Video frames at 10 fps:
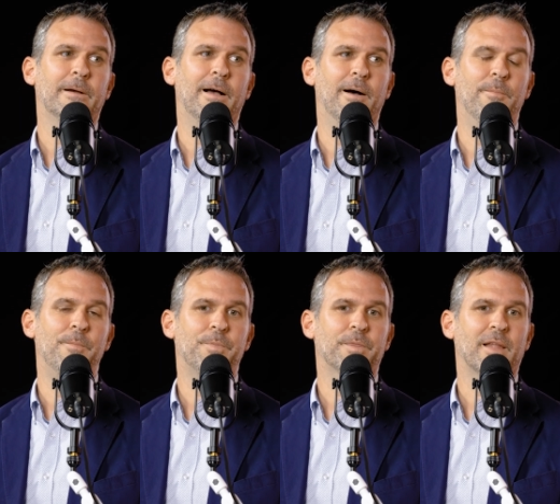Um,
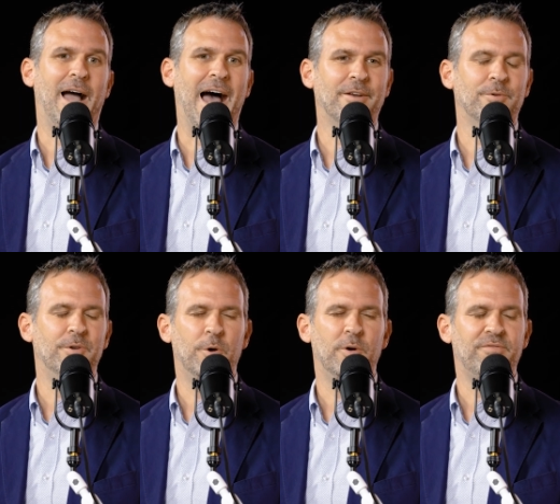I don't
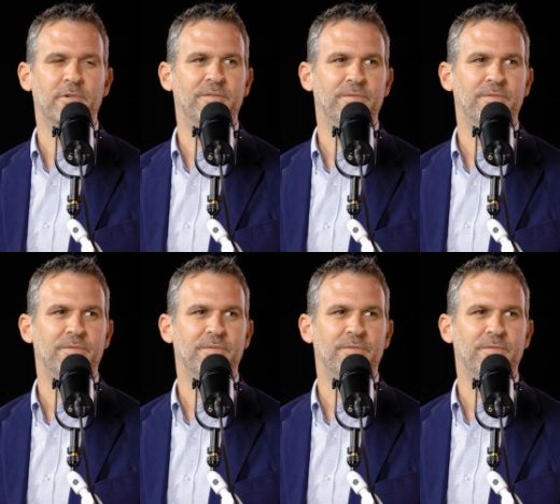know if we've